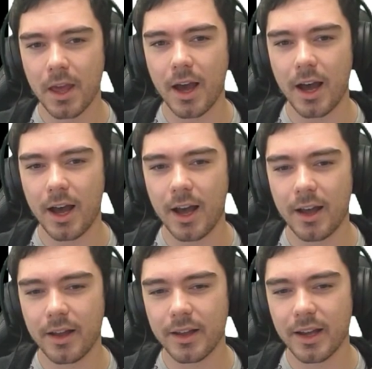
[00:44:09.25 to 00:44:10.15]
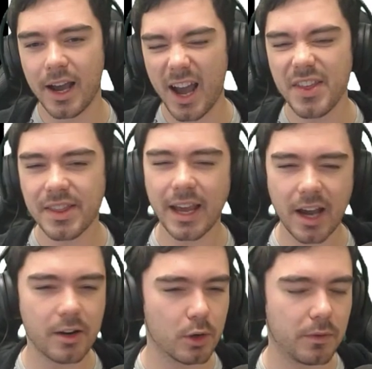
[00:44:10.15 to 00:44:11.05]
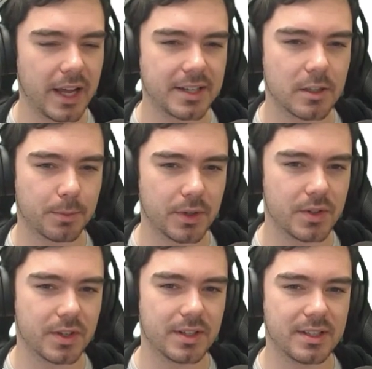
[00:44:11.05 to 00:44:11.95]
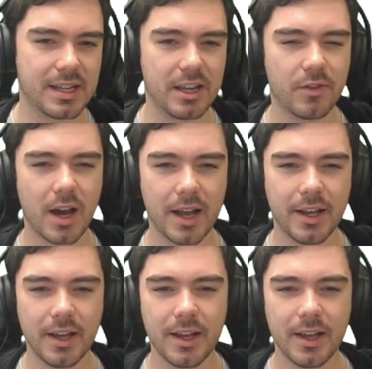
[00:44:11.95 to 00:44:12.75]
I think that kind of reflects the bruisers, is that you've got,